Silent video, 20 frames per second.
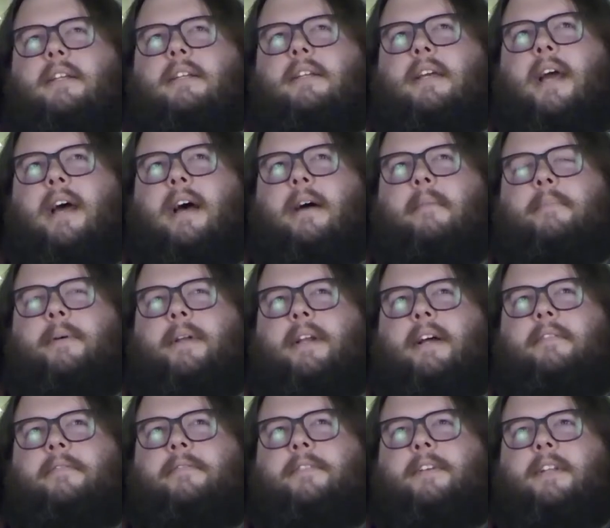Yeah, but
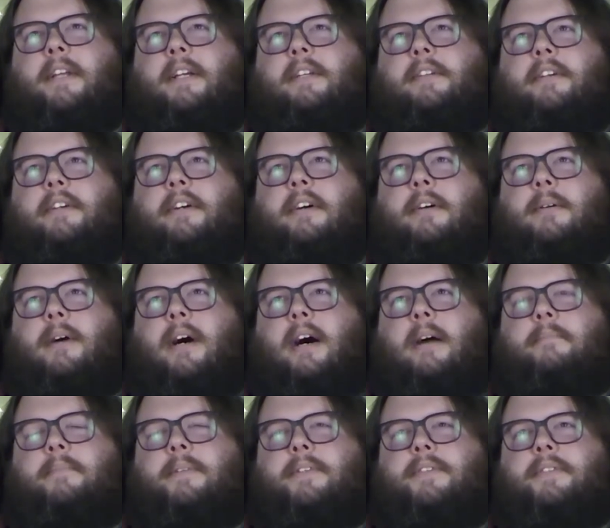I feel like the
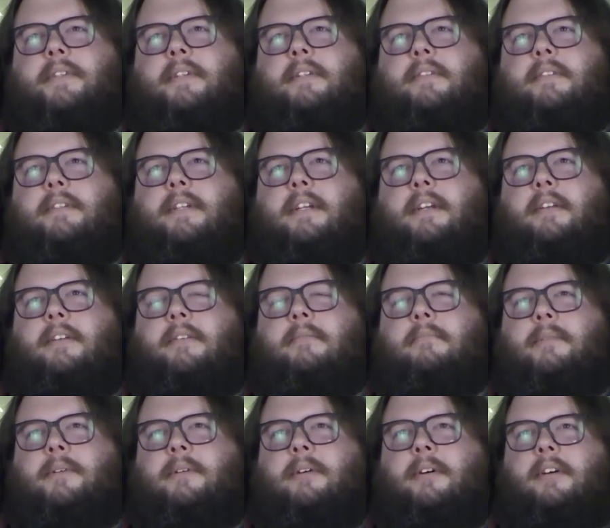co-op is is dealing
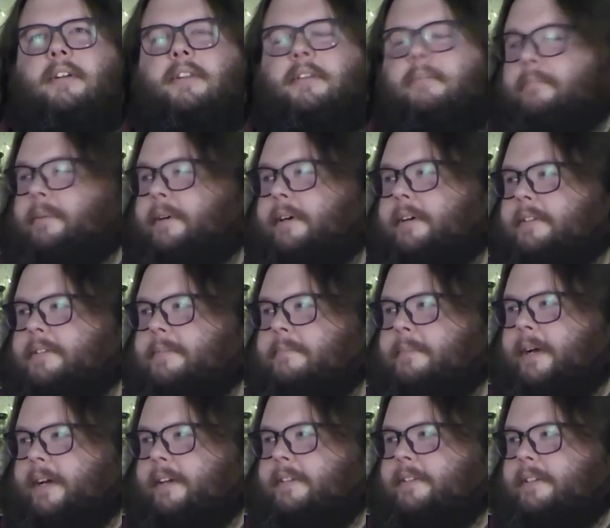more in the bulk
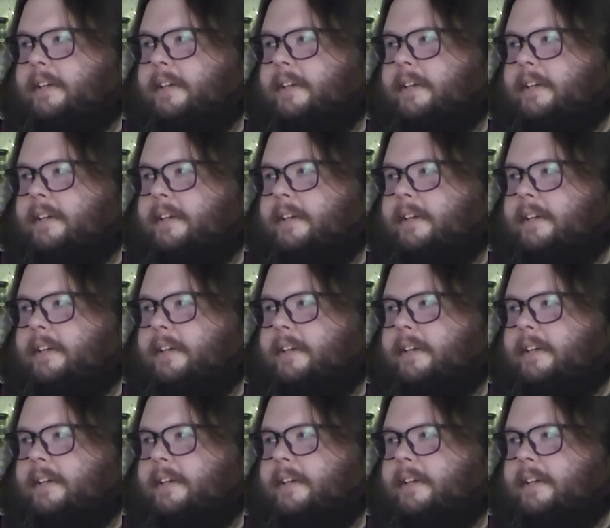spice